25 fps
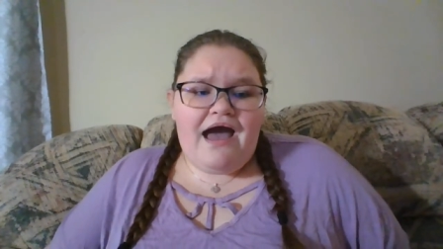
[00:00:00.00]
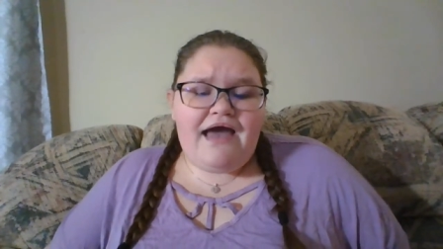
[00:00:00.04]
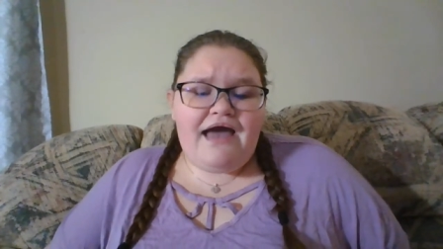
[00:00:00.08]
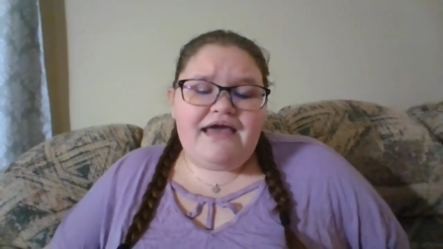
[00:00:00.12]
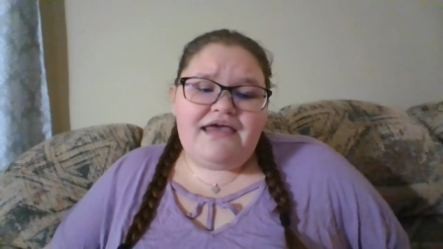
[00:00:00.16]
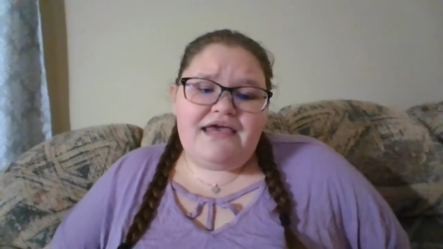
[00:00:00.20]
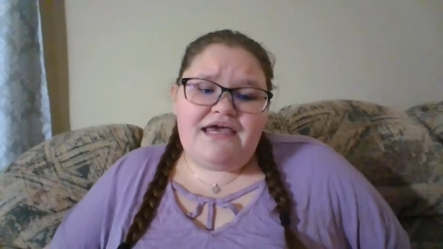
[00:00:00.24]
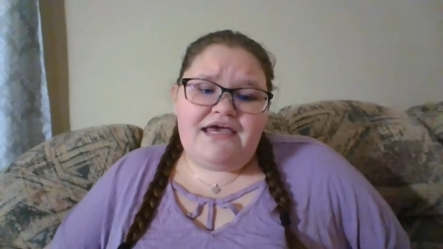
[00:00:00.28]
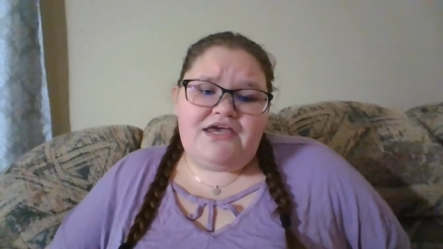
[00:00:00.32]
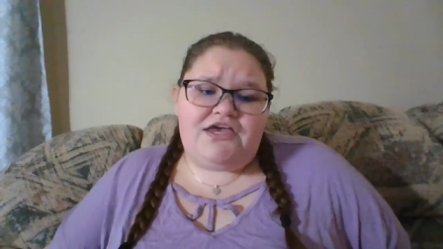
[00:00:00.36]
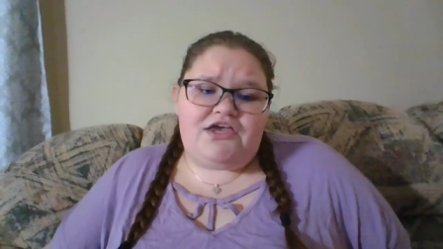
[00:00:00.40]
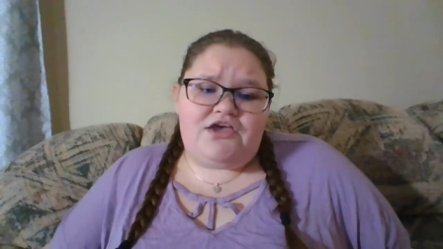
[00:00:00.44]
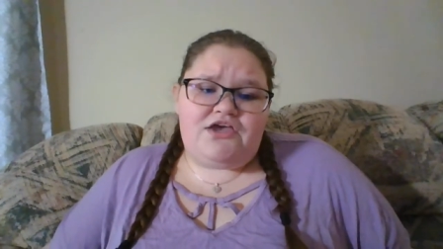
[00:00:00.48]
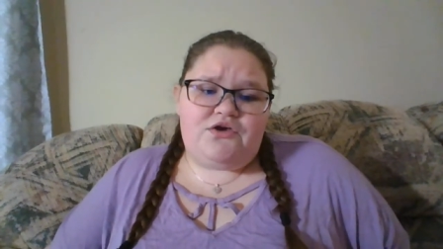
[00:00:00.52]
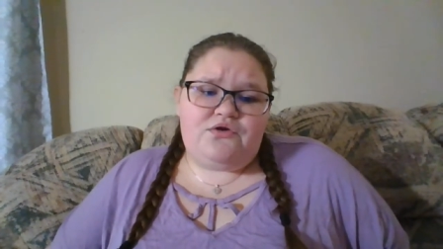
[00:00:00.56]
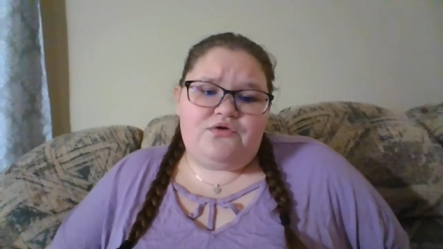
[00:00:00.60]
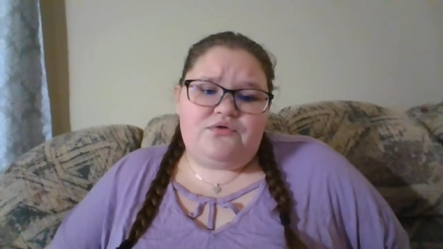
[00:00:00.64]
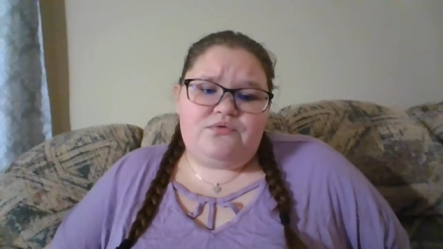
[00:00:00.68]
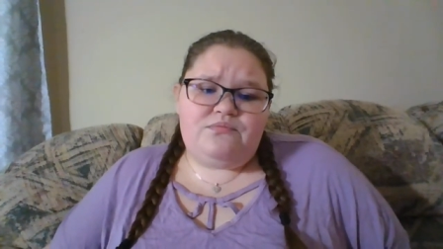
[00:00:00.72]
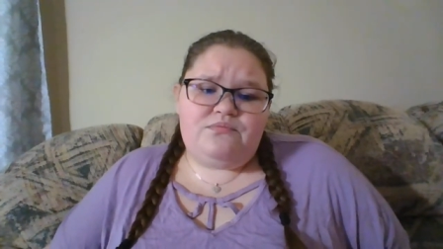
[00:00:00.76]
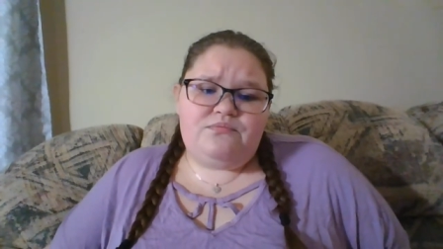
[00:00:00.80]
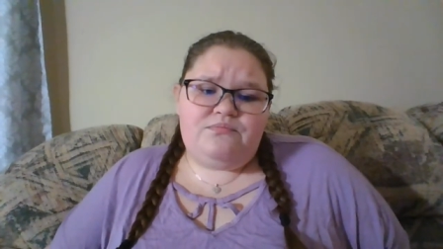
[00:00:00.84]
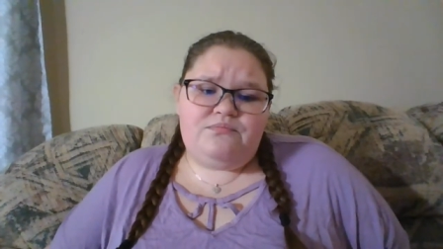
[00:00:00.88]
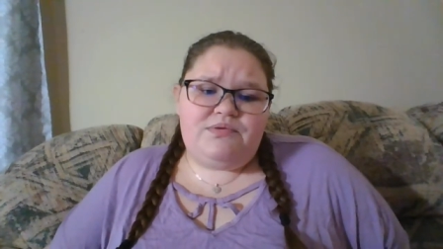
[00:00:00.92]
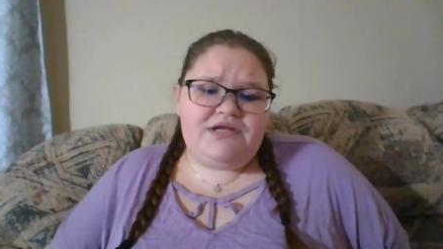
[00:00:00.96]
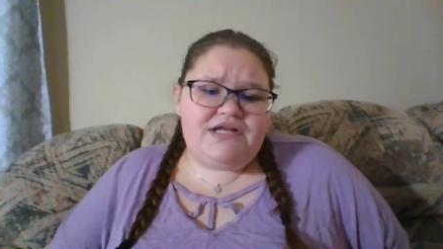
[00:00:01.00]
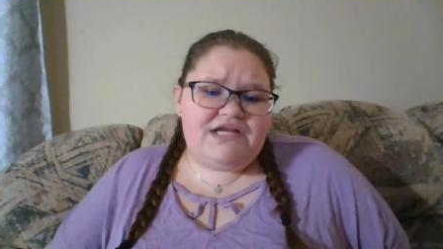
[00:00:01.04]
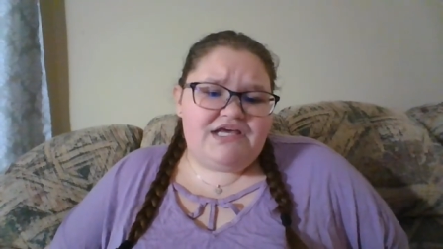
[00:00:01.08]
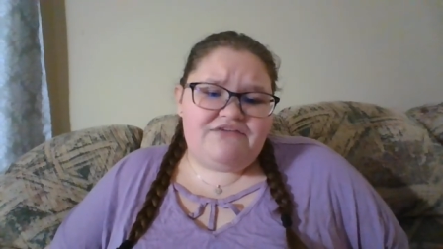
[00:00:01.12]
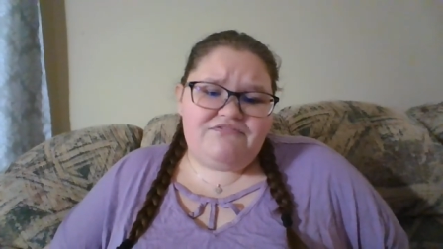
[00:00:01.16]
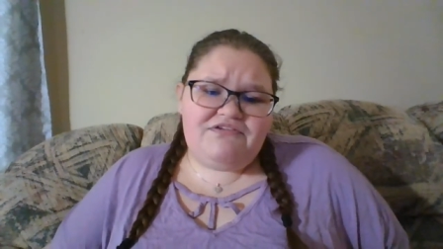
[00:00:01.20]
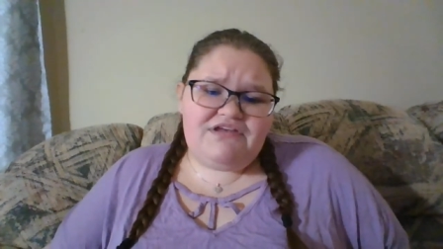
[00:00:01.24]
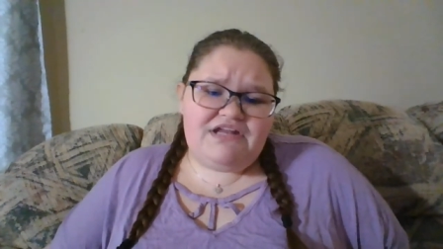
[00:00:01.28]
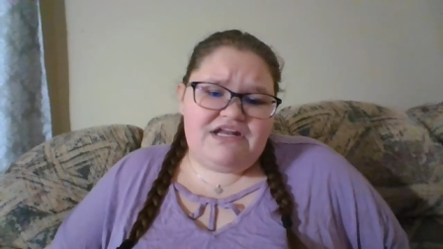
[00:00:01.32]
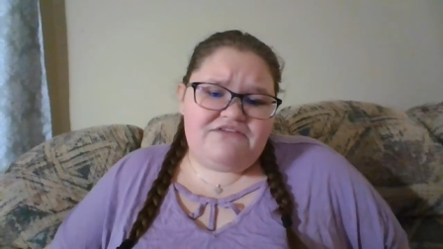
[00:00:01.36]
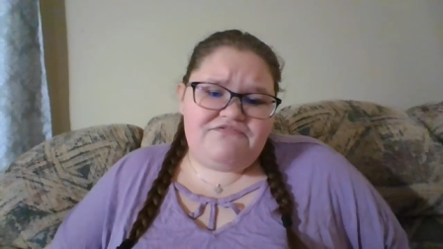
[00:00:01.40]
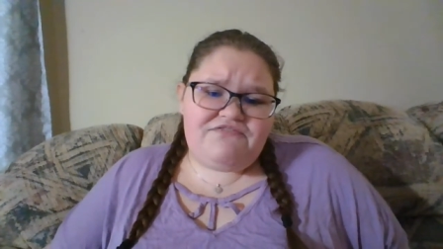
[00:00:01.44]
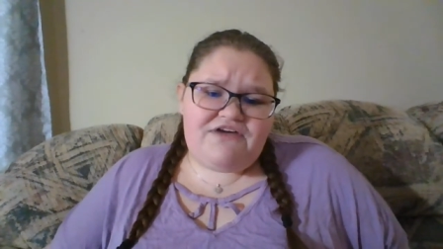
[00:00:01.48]
I get you, but
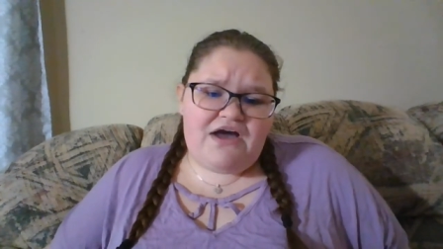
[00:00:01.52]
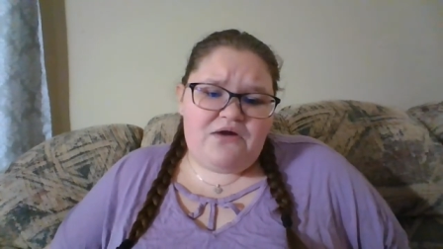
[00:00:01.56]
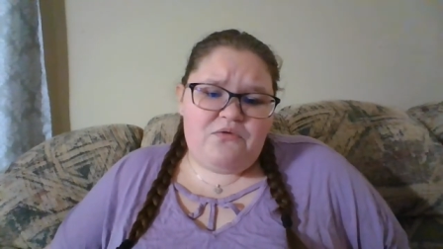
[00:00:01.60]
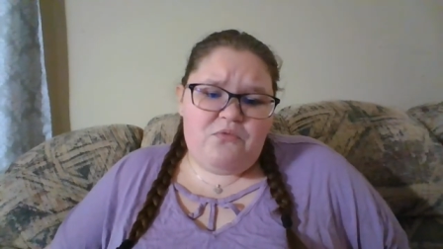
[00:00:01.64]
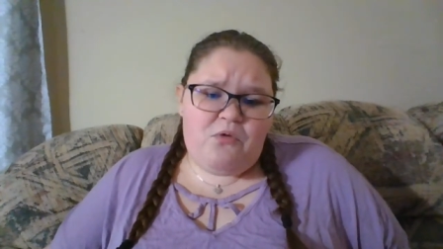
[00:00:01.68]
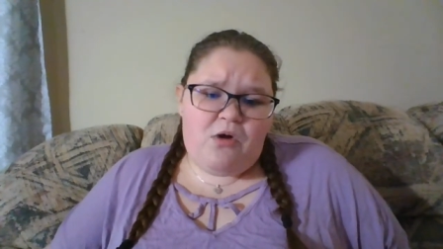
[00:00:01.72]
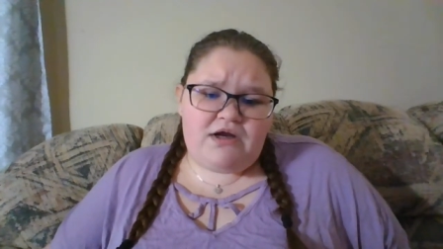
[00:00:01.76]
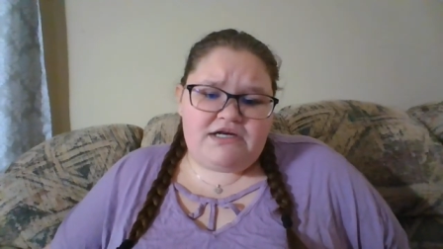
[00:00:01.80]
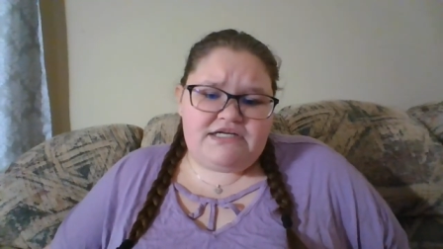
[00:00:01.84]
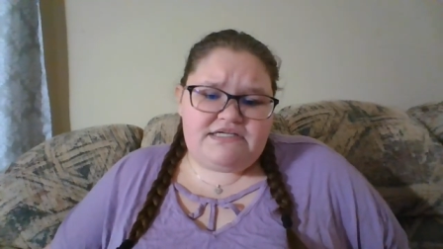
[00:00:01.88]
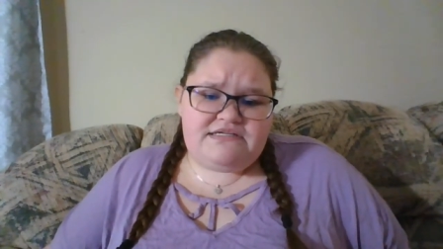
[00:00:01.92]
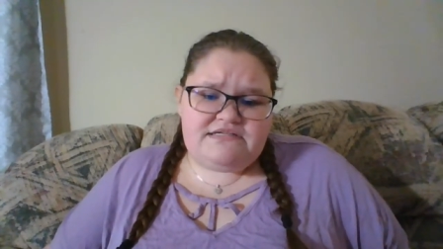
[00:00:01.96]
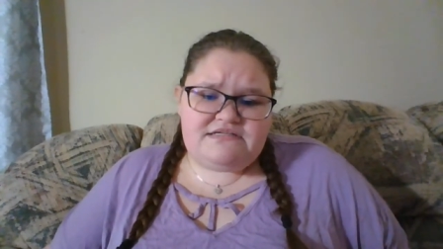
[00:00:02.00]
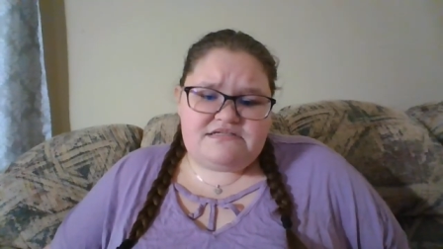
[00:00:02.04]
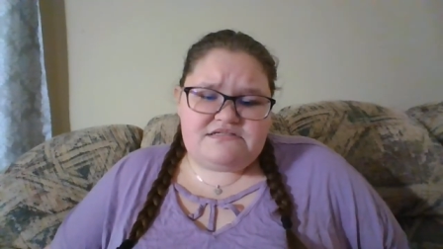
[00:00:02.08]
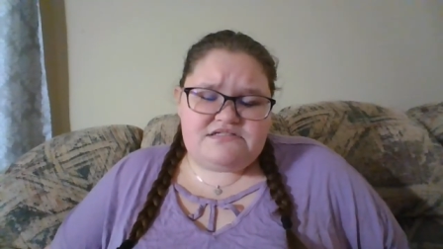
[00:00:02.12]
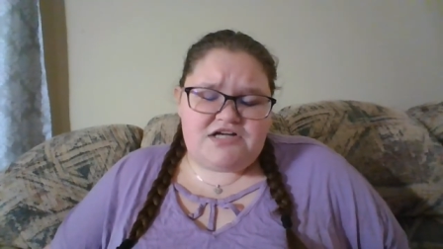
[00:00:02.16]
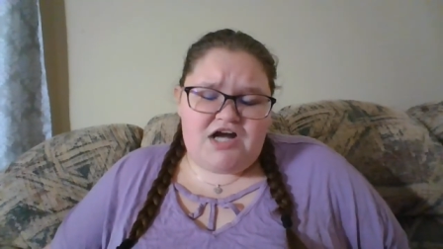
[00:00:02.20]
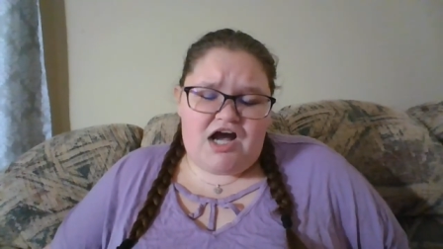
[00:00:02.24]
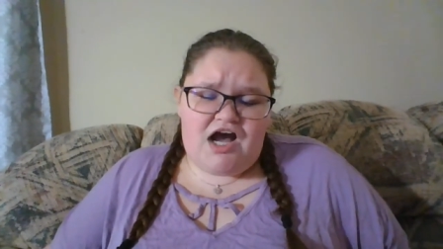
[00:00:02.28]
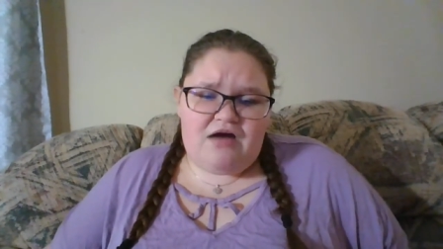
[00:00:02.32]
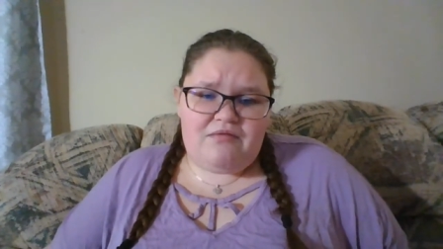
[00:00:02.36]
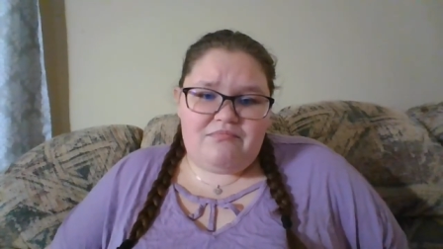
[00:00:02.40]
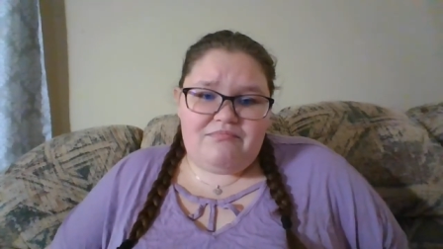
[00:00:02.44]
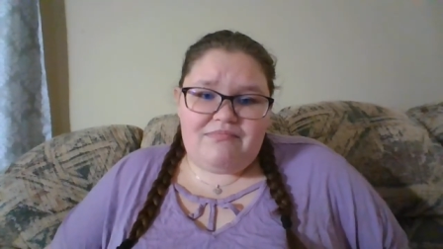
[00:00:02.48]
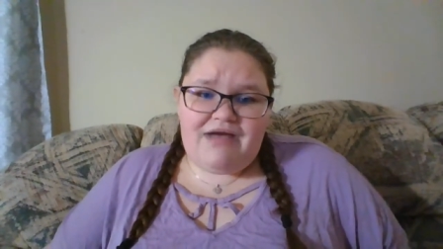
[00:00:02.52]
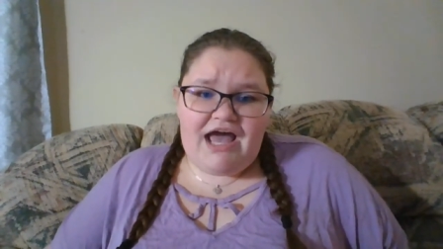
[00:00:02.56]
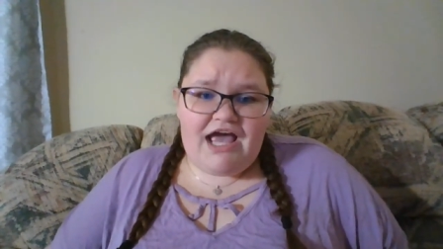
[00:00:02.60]
even if I wanted to stop,